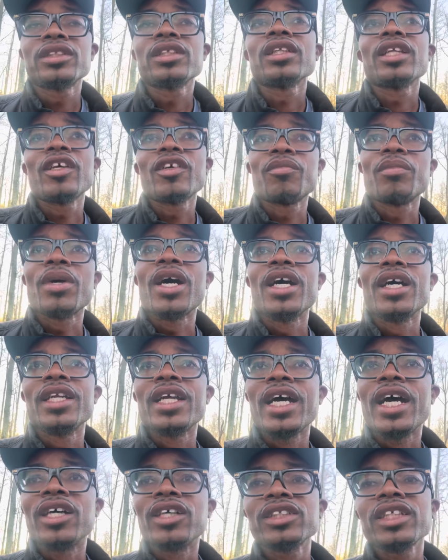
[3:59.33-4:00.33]
left behind the
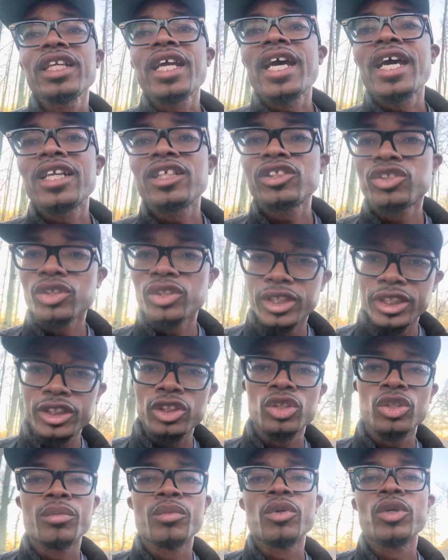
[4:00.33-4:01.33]
house and it had a
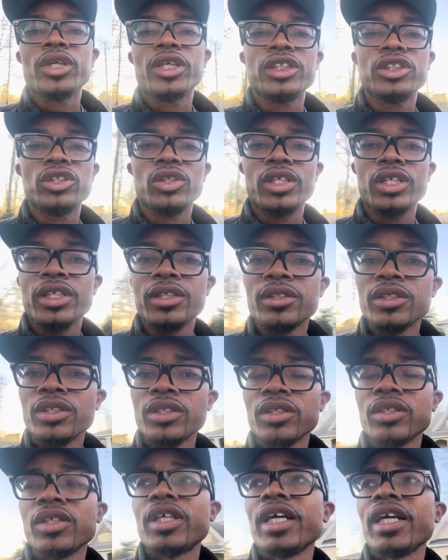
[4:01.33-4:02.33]
traditional mortgage on it.
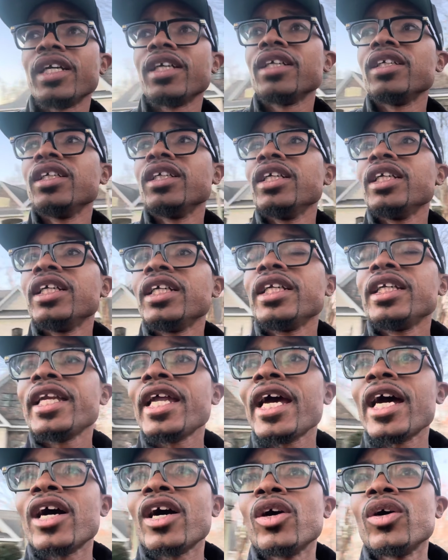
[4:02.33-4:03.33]
Okay,
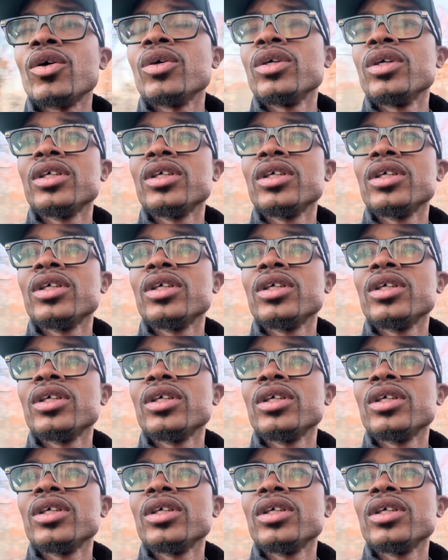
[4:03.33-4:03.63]
now